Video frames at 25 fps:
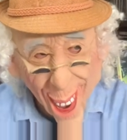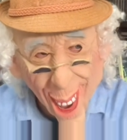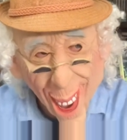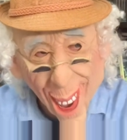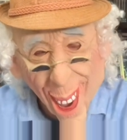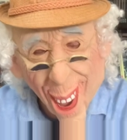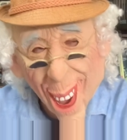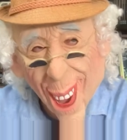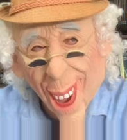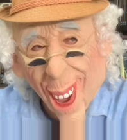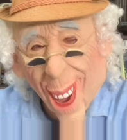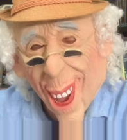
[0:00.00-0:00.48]

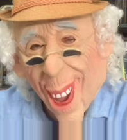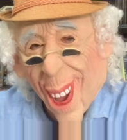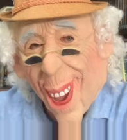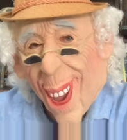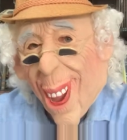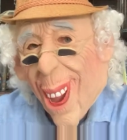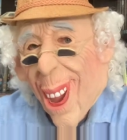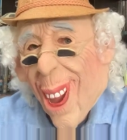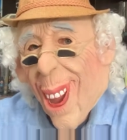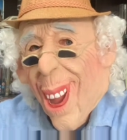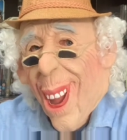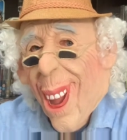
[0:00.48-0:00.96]
or
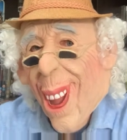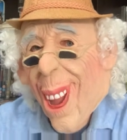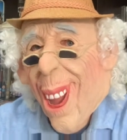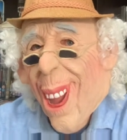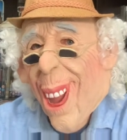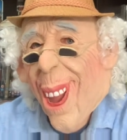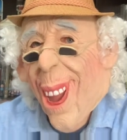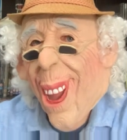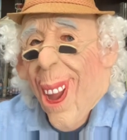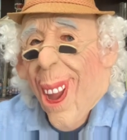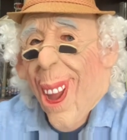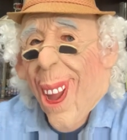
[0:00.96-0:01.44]
DVD
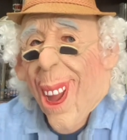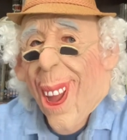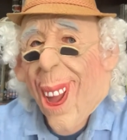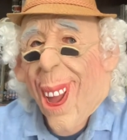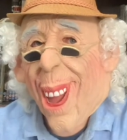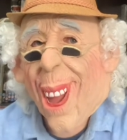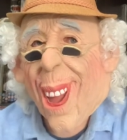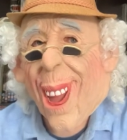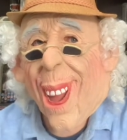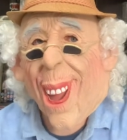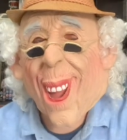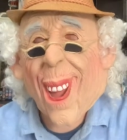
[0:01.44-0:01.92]

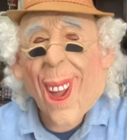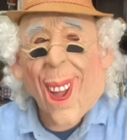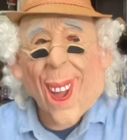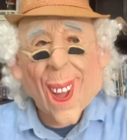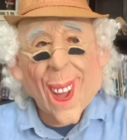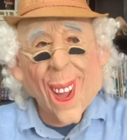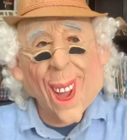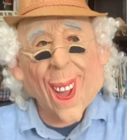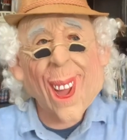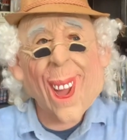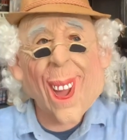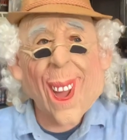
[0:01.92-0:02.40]
because it's